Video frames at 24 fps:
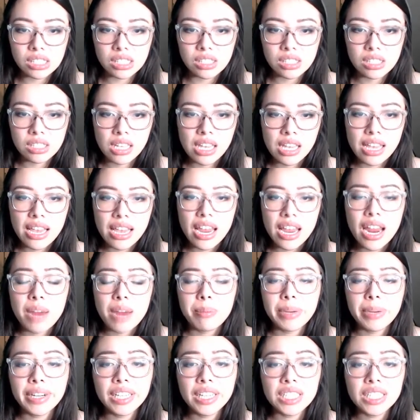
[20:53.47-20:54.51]

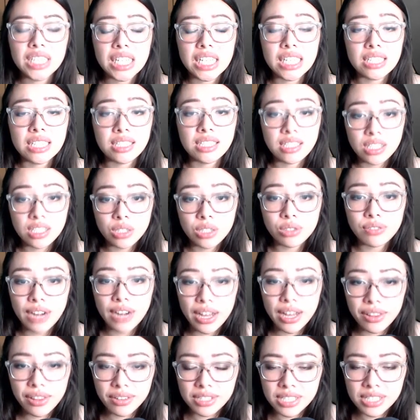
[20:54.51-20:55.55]
Mary Jane is still
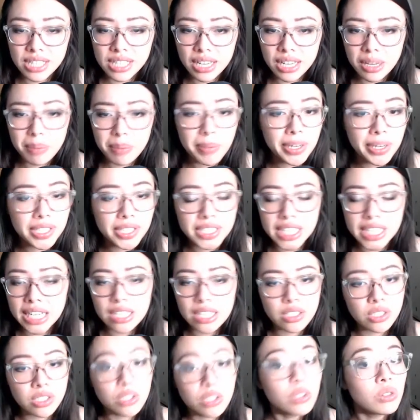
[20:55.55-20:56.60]
rather sick. Mary Jane is
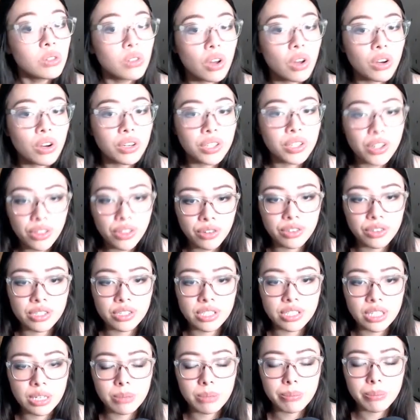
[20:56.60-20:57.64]
no longer
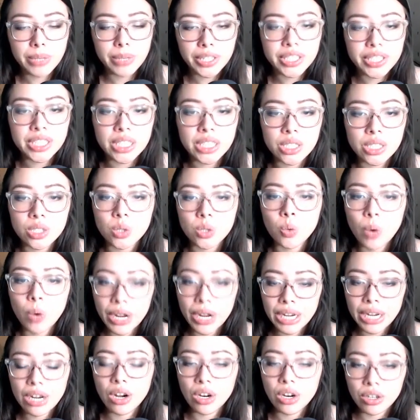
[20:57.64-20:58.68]
thirsty. Mary Jane is quite
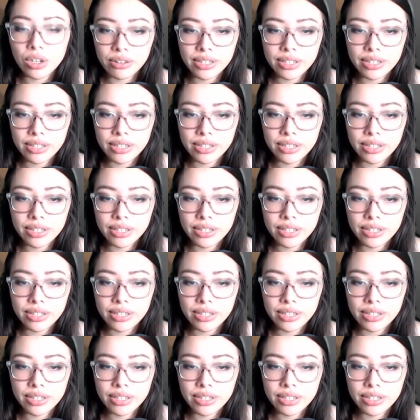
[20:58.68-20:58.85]
hungry.